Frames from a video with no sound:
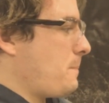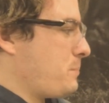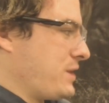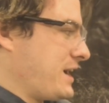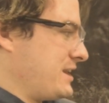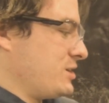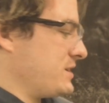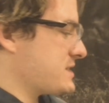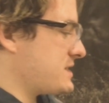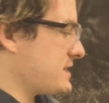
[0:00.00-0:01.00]
But yeah, no,
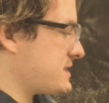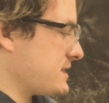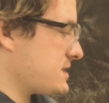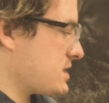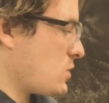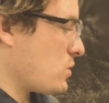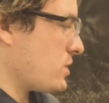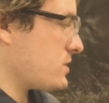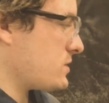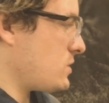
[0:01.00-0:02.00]
this thing's gonna work
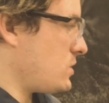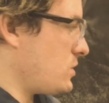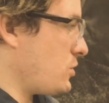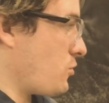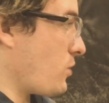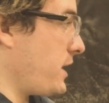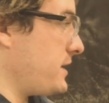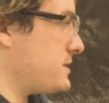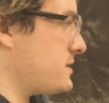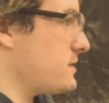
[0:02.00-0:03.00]
great.
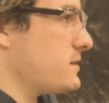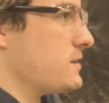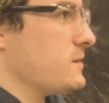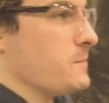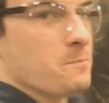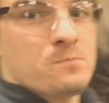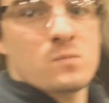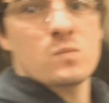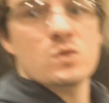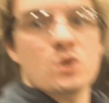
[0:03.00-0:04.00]

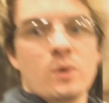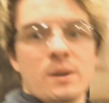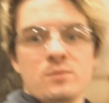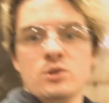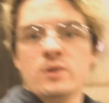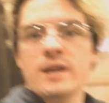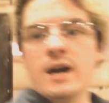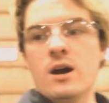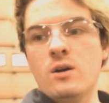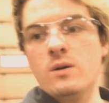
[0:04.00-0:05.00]
So what I'm doing
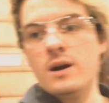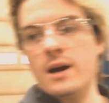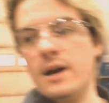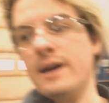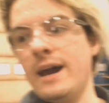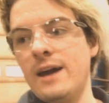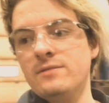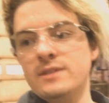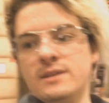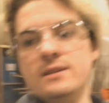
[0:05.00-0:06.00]
now, I have
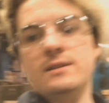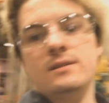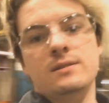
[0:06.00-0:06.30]
the